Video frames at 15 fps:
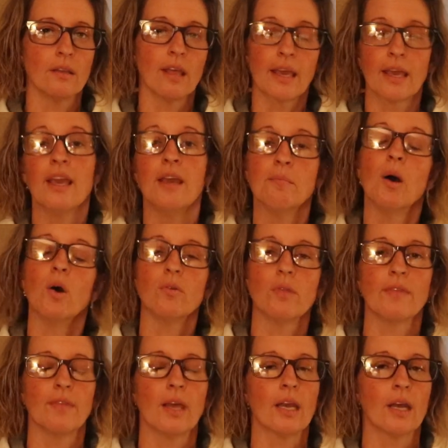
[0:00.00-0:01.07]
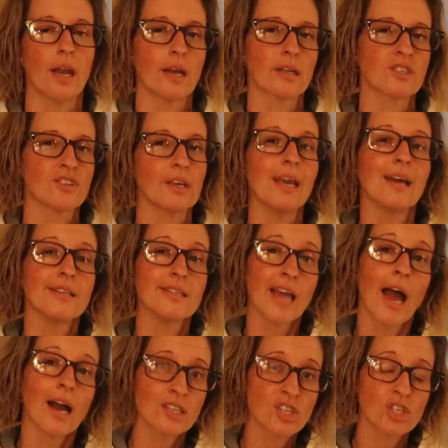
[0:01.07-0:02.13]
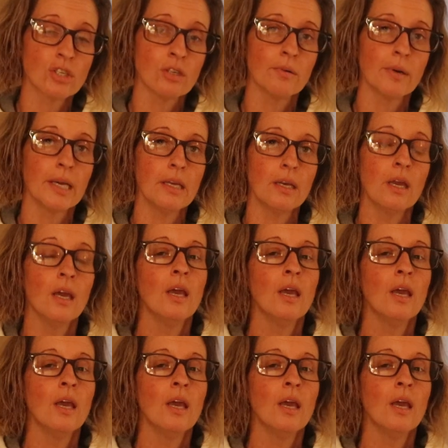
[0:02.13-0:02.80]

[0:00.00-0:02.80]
the chemo, that they can actually attach to it,